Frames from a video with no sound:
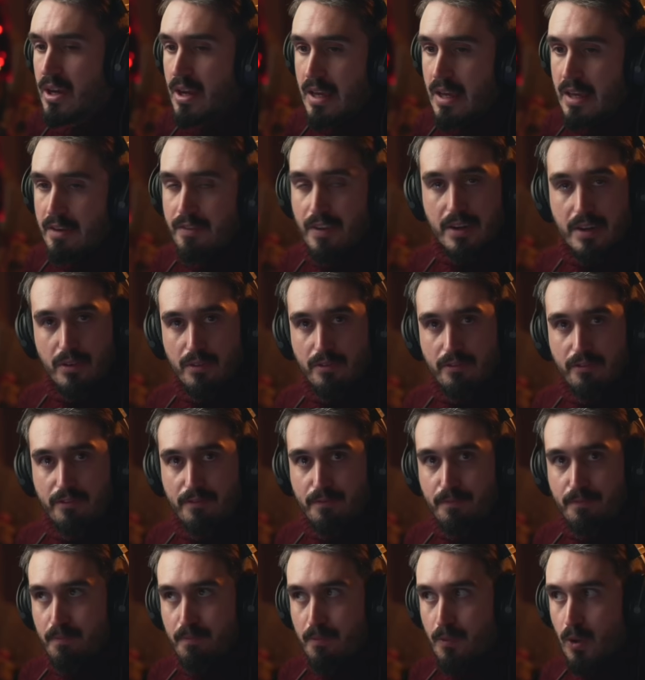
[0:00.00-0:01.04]
If I don't
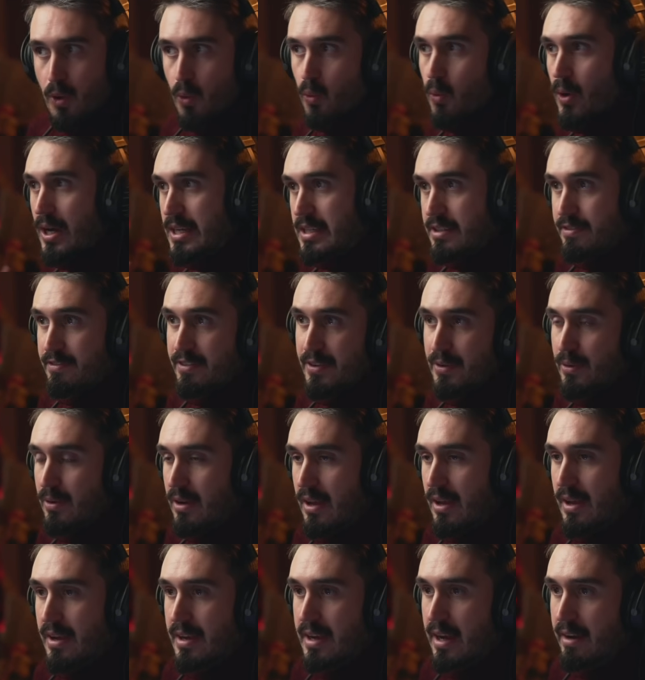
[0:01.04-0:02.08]
quite feel
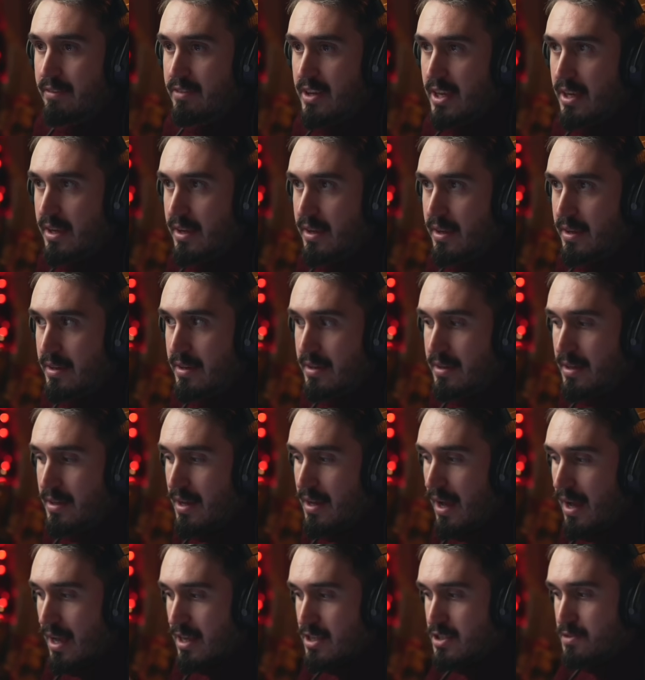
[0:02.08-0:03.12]
like having
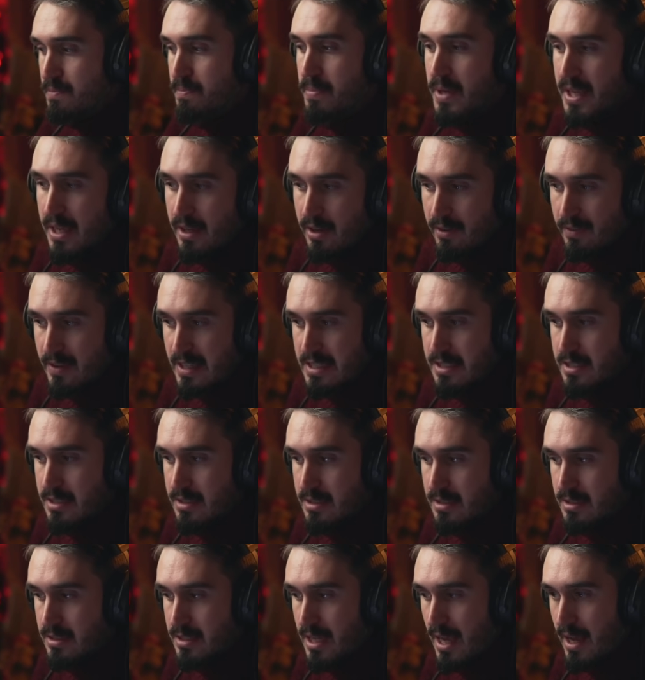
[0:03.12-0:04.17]
as big of a
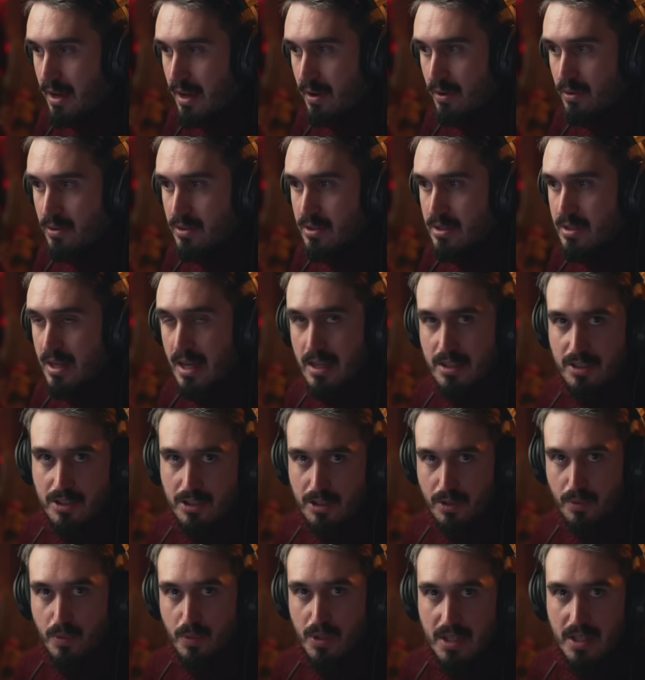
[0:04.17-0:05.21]
sound as
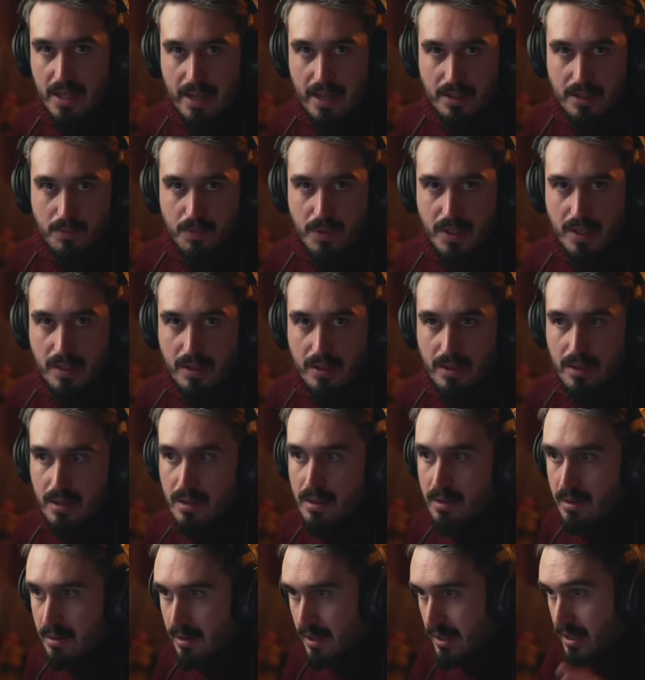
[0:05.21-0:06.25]
you would get with
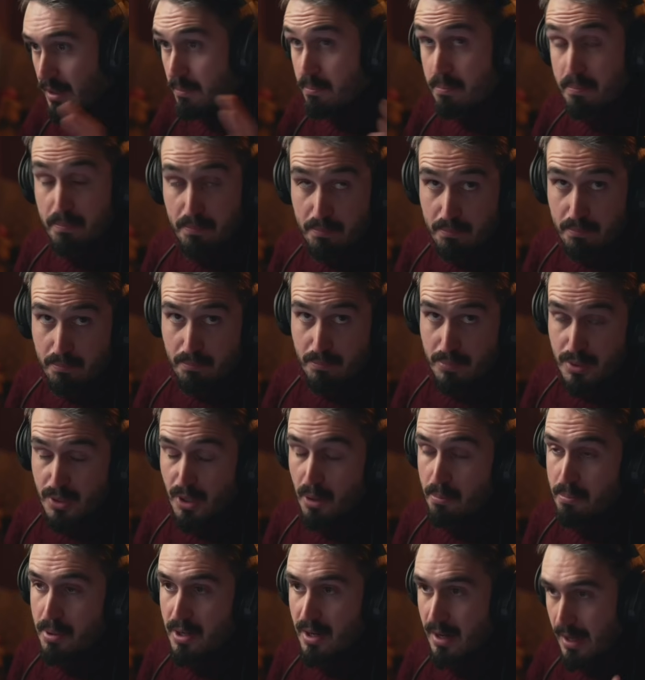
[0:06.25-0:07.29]
like a
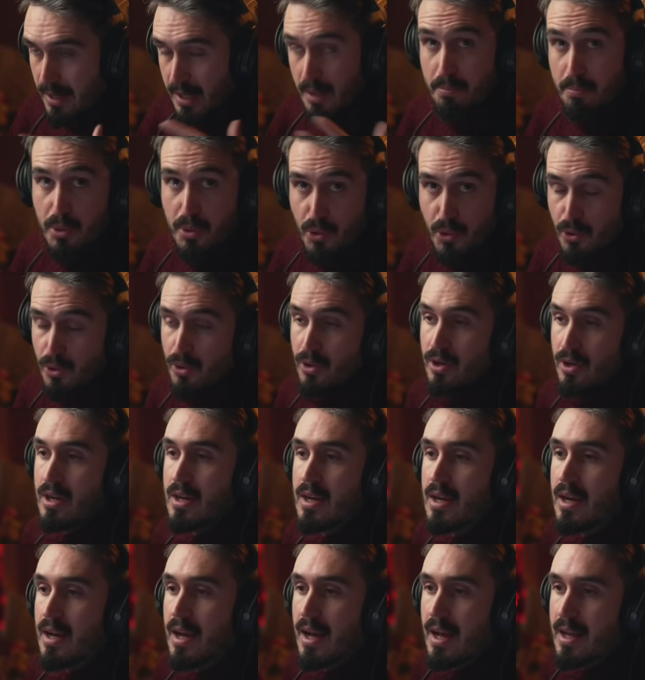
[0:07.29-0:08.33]
proper, like a pure
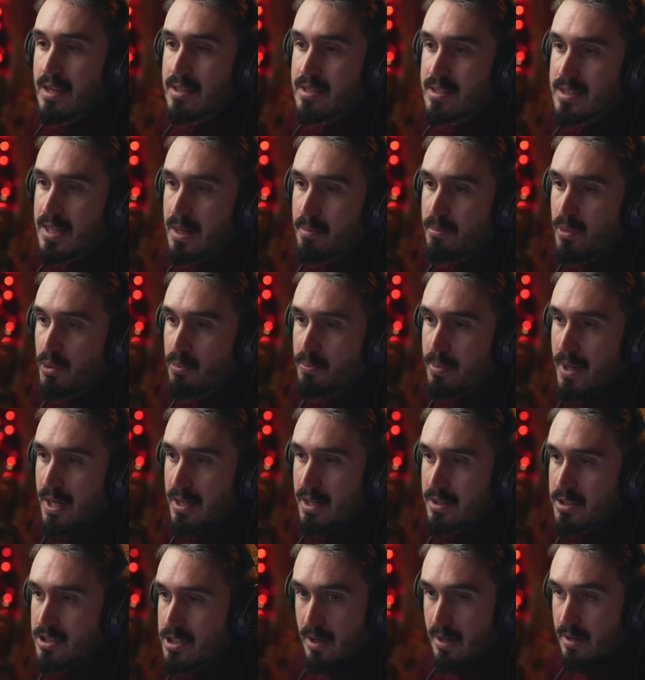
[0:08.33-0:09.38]
ensemble
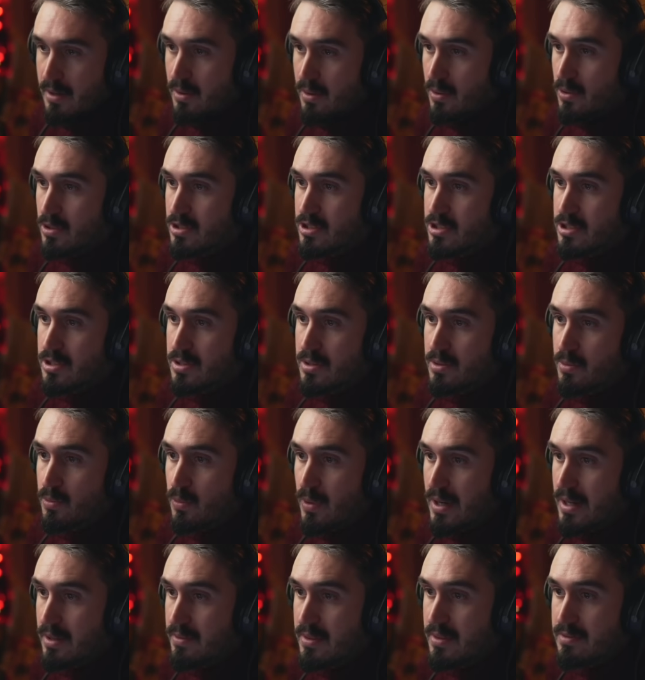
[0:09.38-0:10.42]
patch. And also
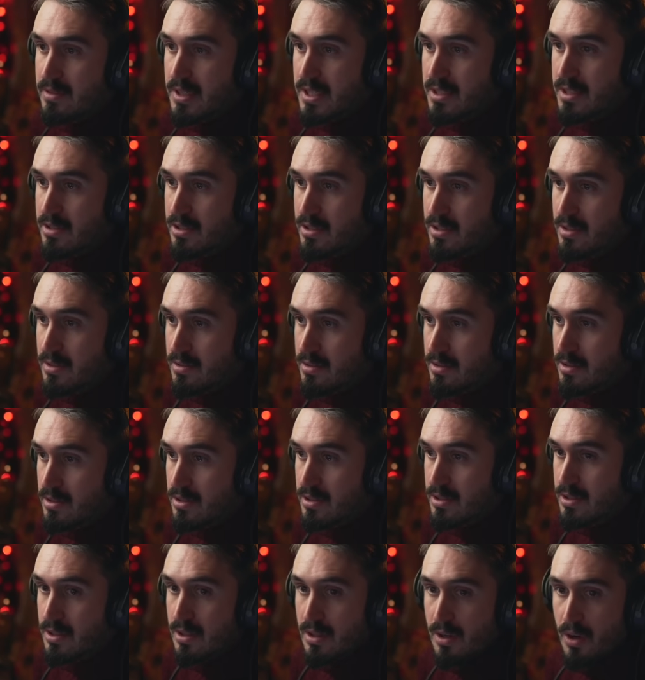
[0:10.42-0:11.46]
one of the
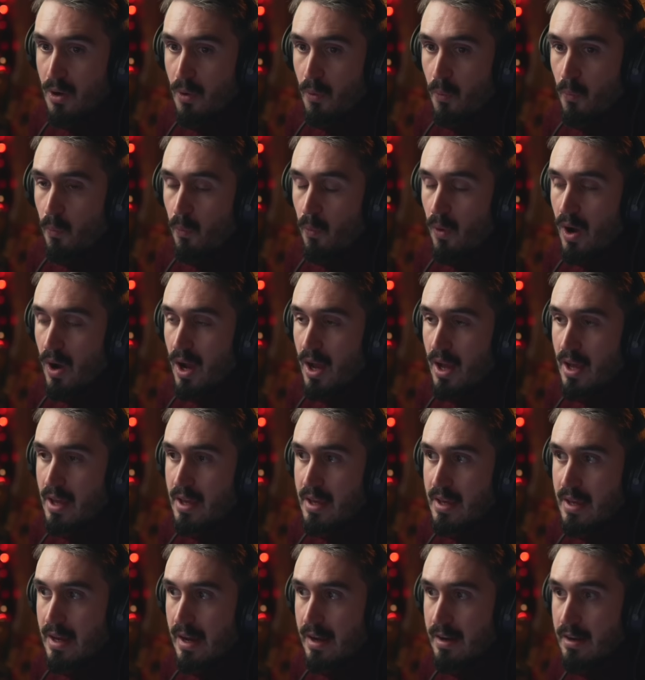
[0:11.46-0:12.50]
reasons
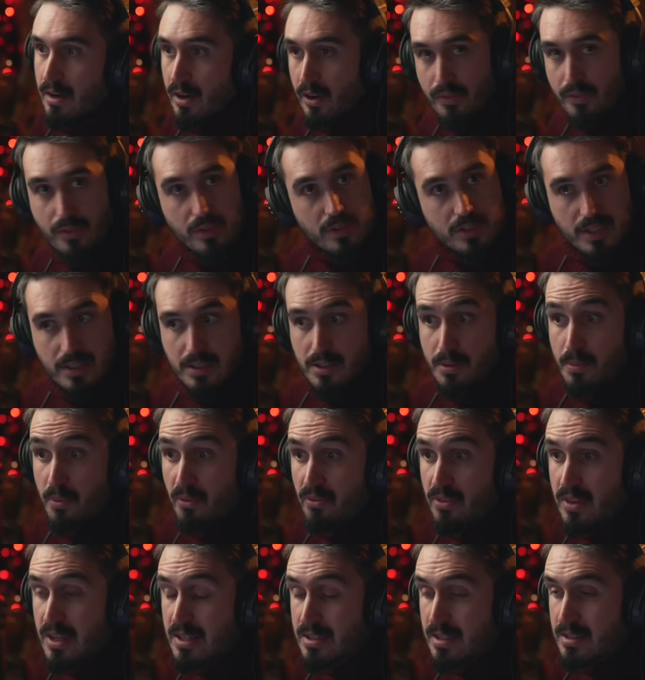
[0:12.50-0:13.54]
why I love using some
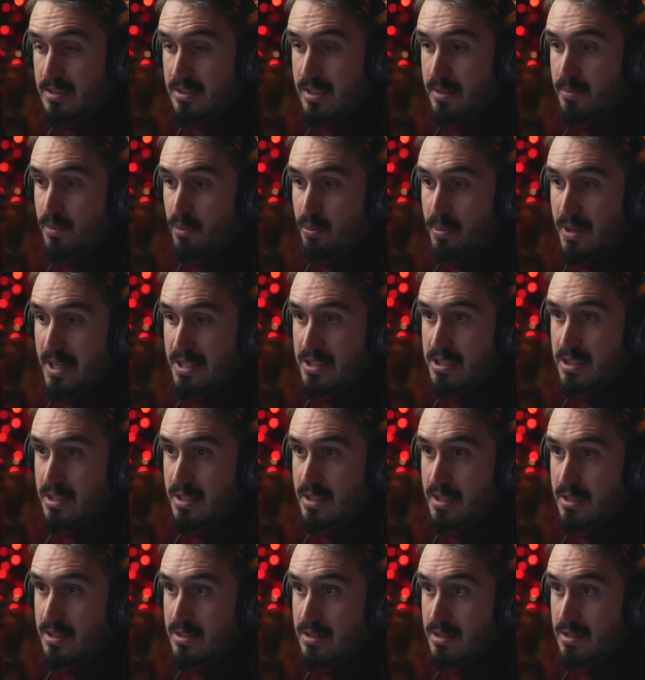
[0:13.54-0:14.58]
of these ensemble
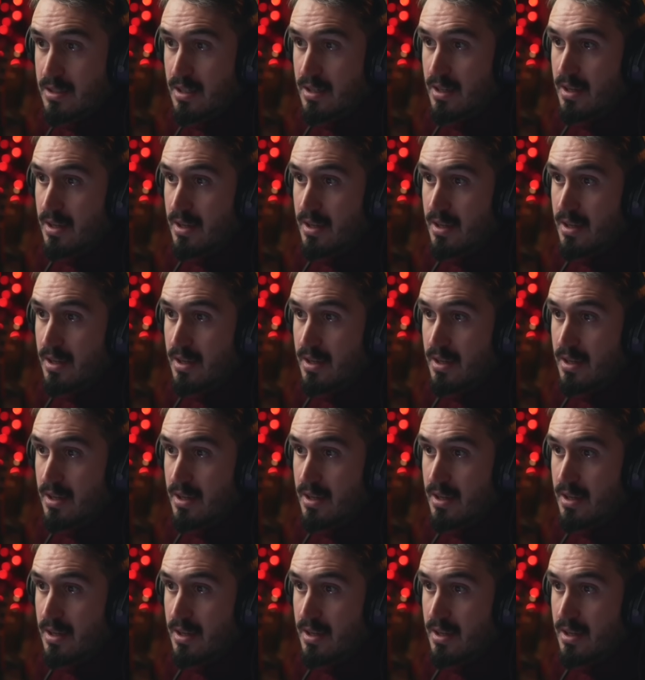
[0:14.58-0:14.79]
patches